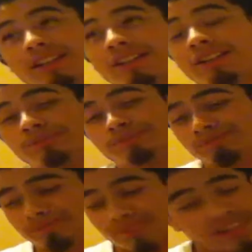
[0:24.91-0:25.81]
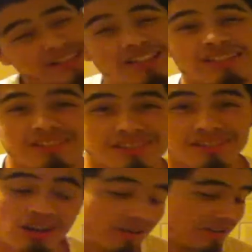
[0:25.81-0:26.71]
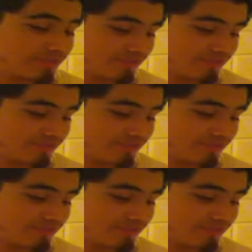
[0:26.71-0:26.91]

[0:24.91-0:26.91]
Um, let's get this shit going.